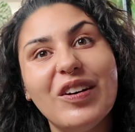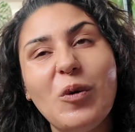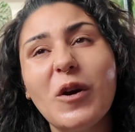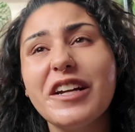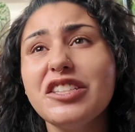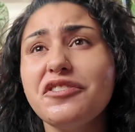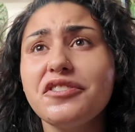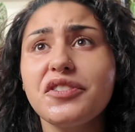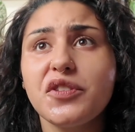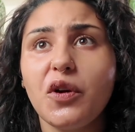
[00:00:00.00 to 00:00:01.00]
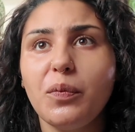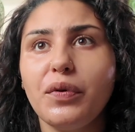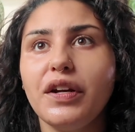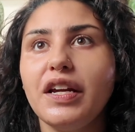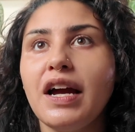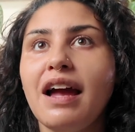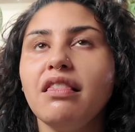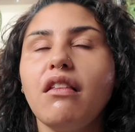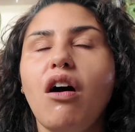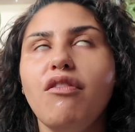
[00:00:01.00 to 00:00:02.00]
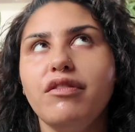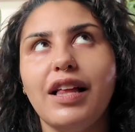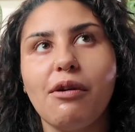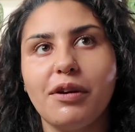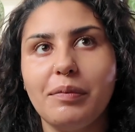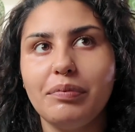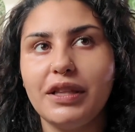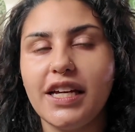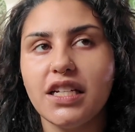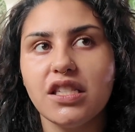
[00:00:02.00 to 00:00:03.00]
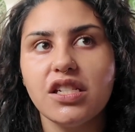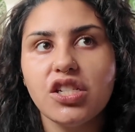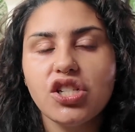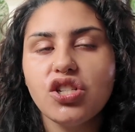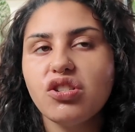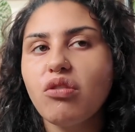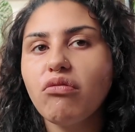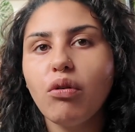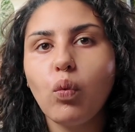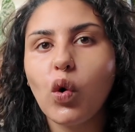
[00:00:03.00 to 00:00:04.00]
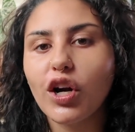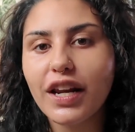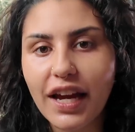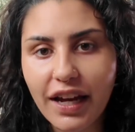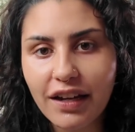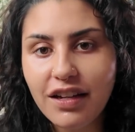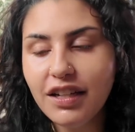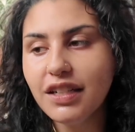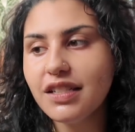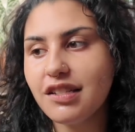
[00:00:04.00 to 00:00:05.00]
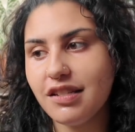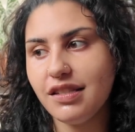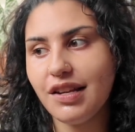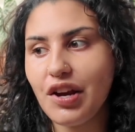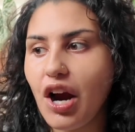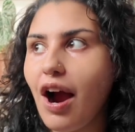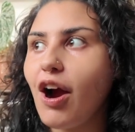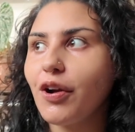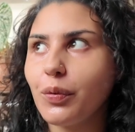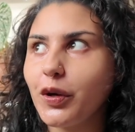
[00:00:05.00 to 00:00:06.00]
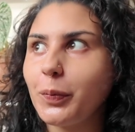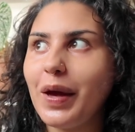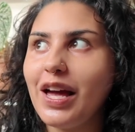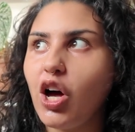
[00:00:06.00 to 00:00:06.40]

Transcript: Orchids are just so pretty. I love flowering plants. It's just so rewarding to see your hard work pay